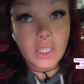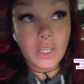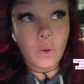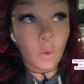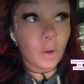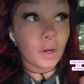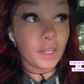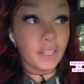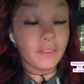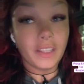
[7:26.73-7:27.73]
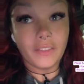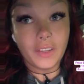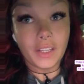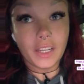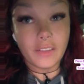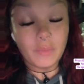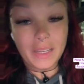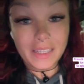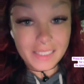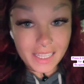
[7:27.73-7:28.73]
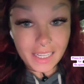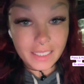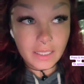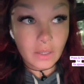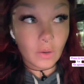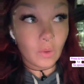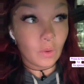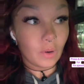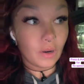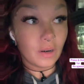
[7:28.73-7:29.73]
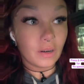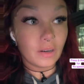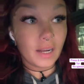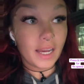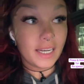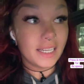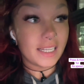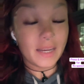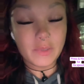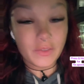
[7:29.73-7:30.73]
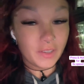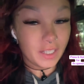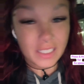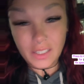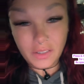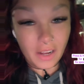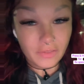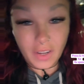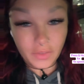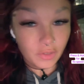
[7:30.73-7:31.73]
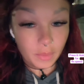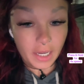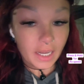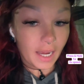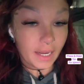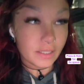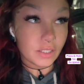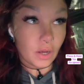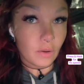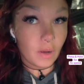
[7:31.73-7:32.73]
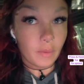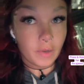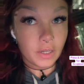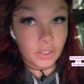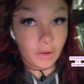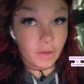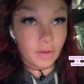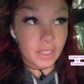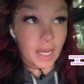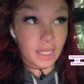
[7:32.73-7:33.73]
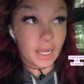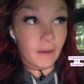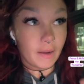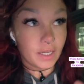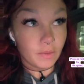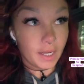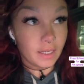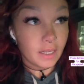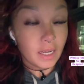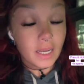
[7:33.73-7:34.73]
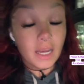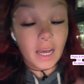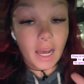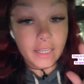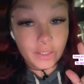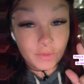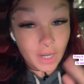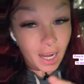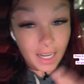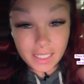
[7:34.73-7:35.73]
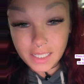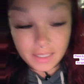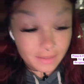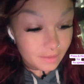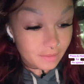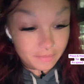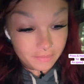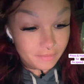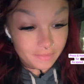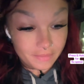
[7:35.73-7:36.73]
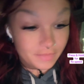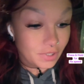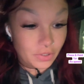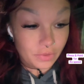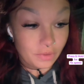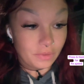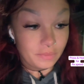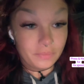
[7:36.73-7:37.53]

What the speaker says: or even the feeling of being sick, or any types of feelings that are not fun for me, okay? So I'm going to show you exactly how I do it. I do not do